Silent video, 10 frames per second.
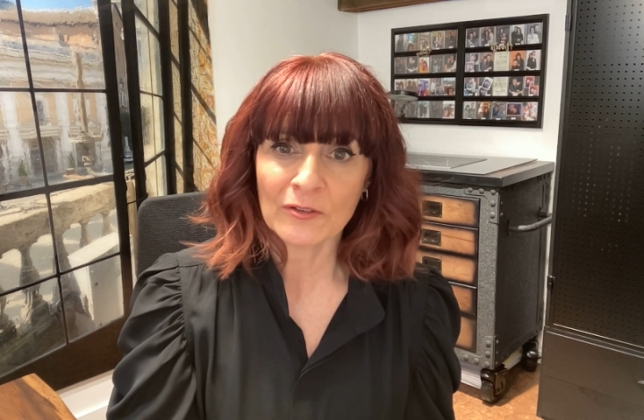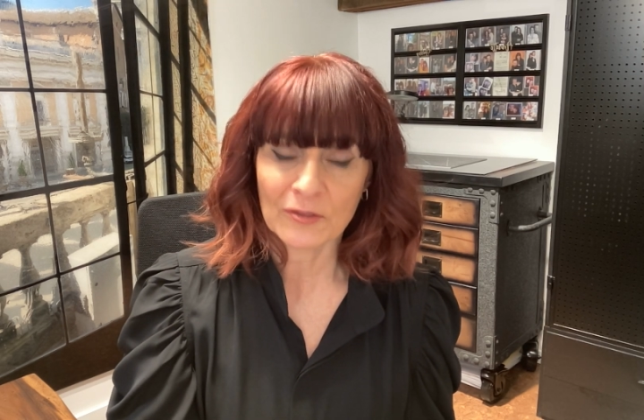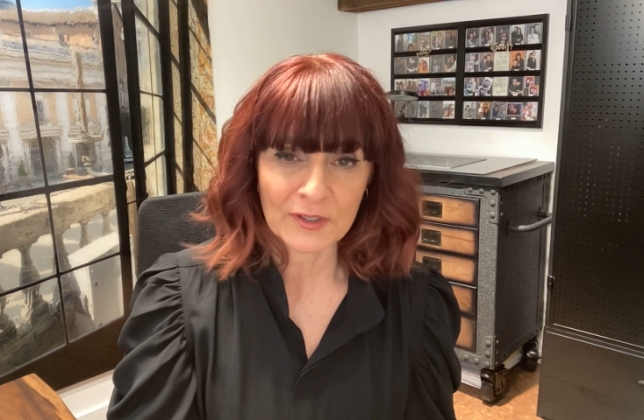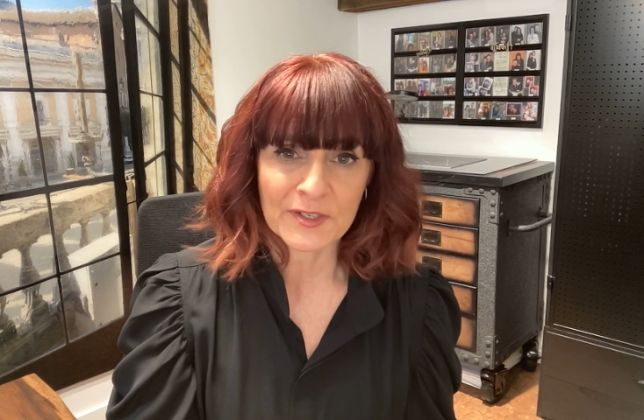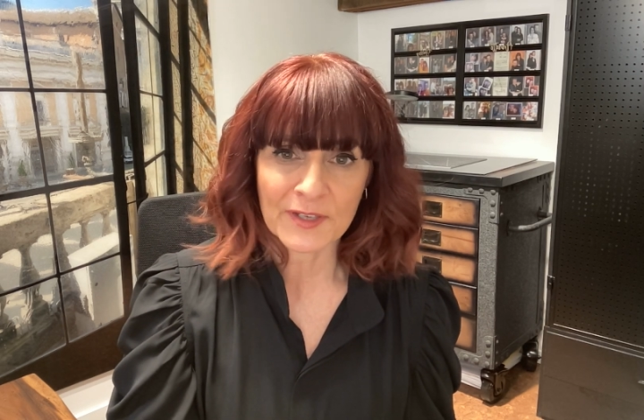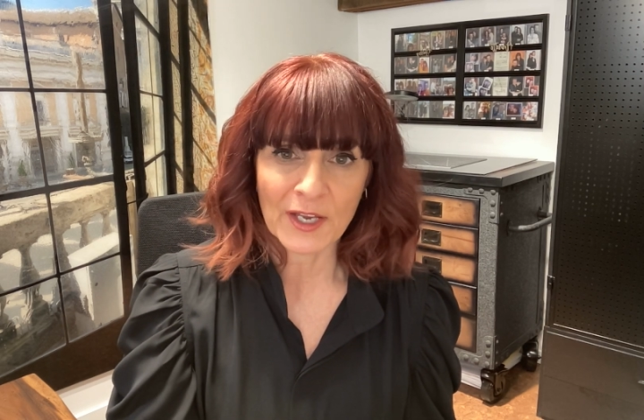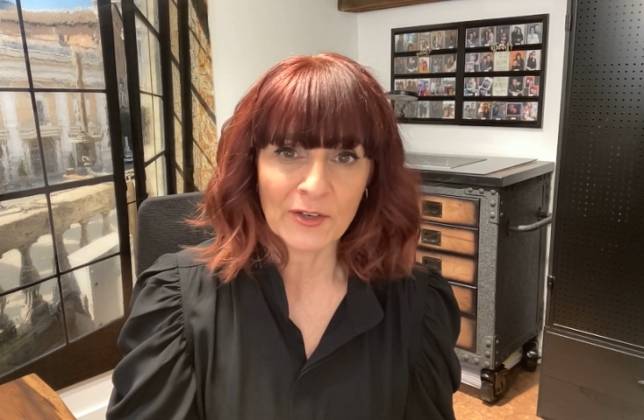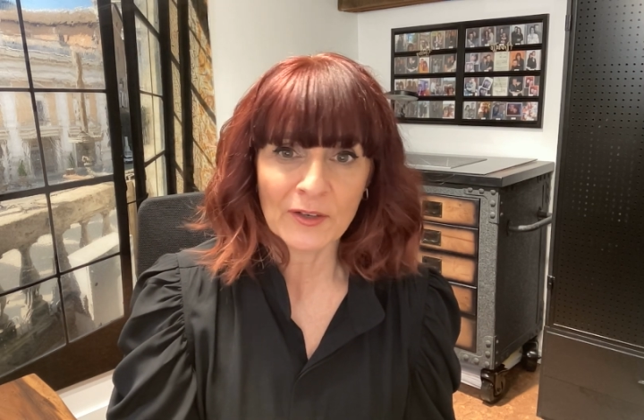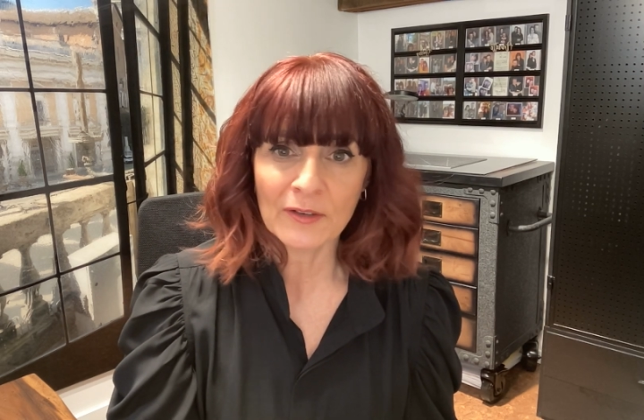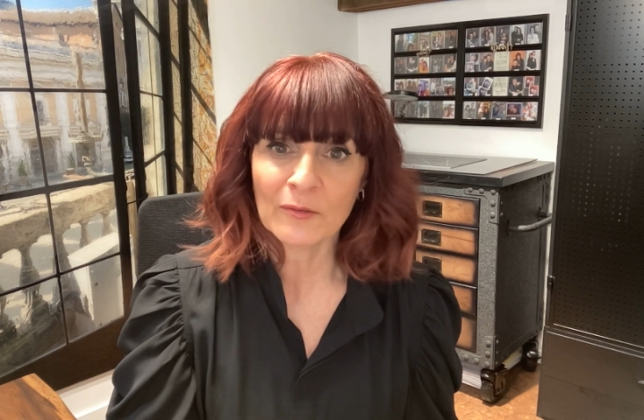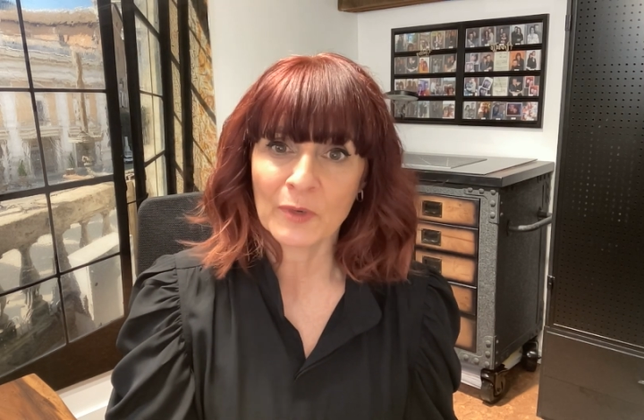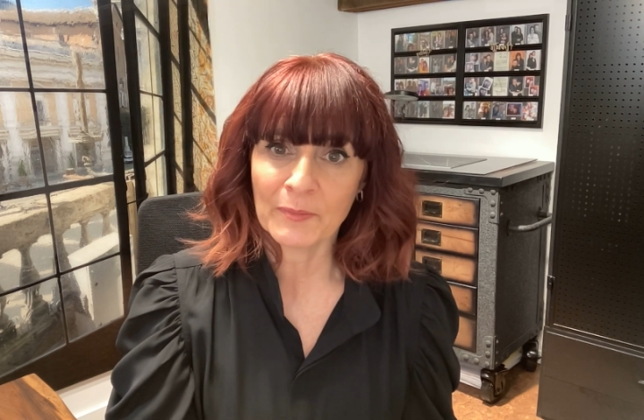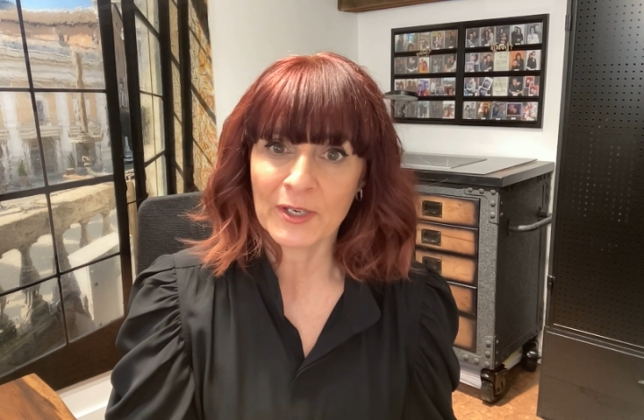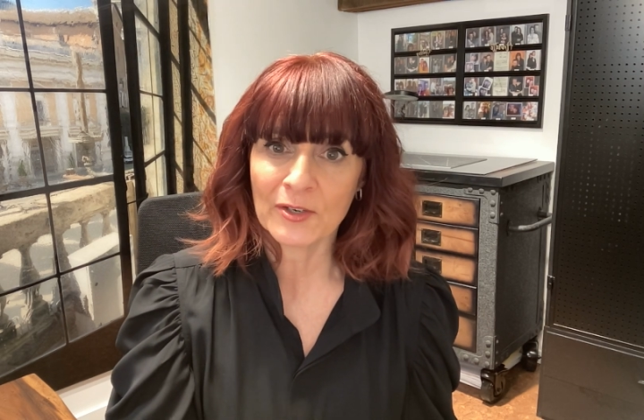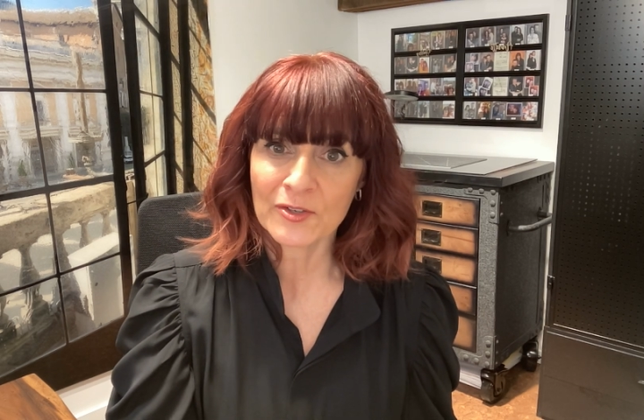or designer would
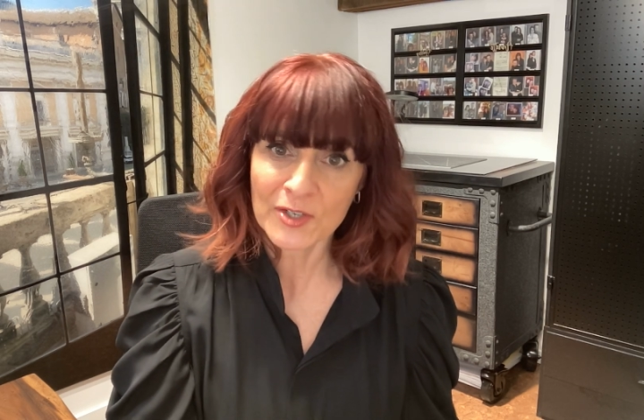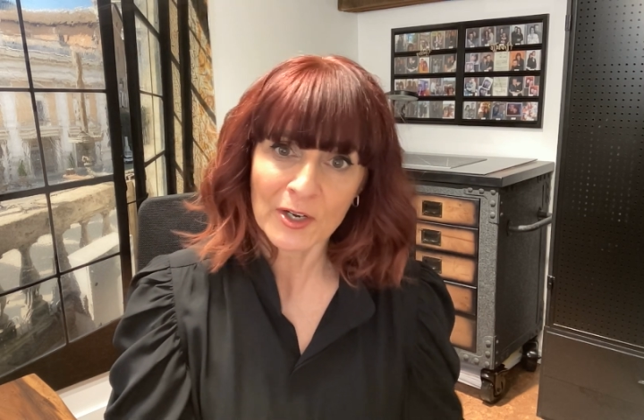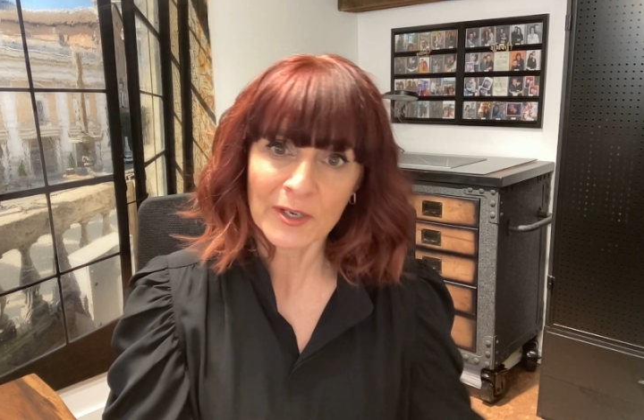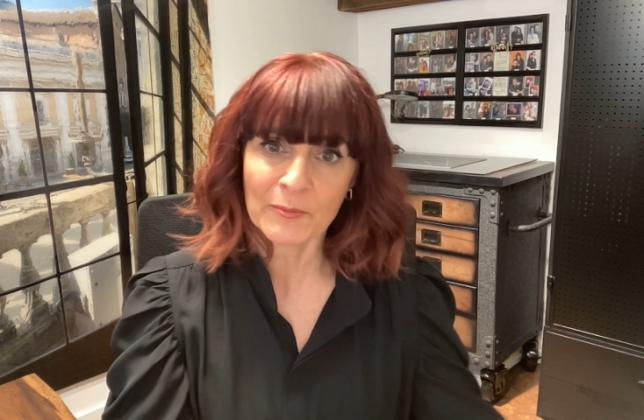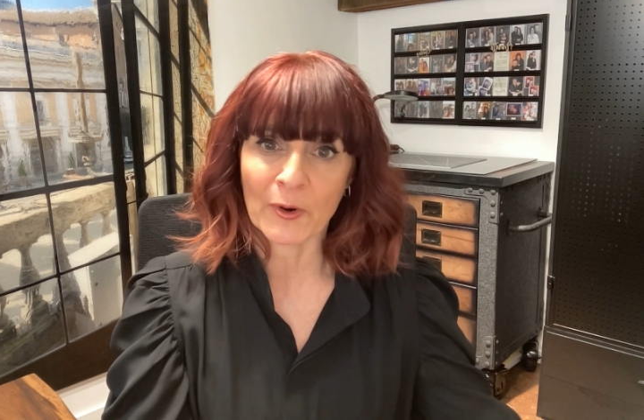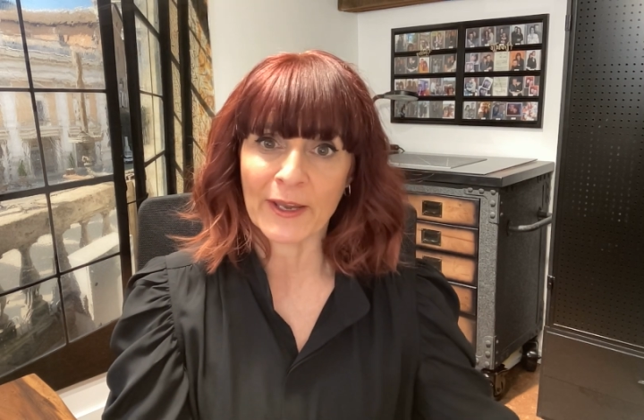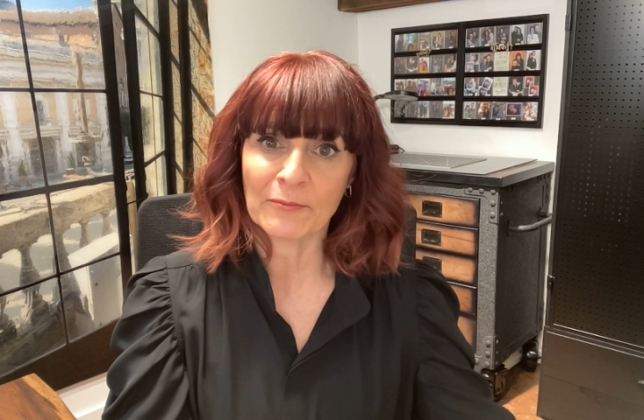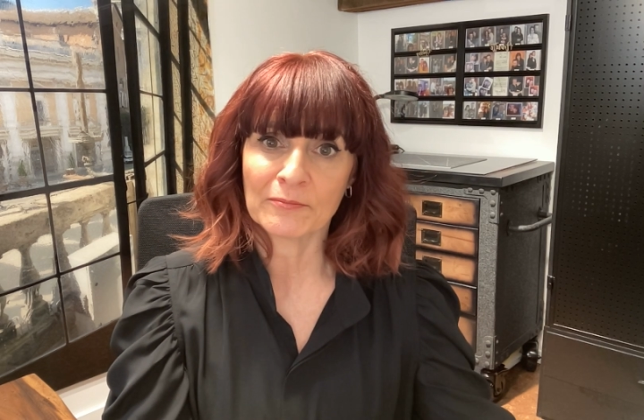be your starting point.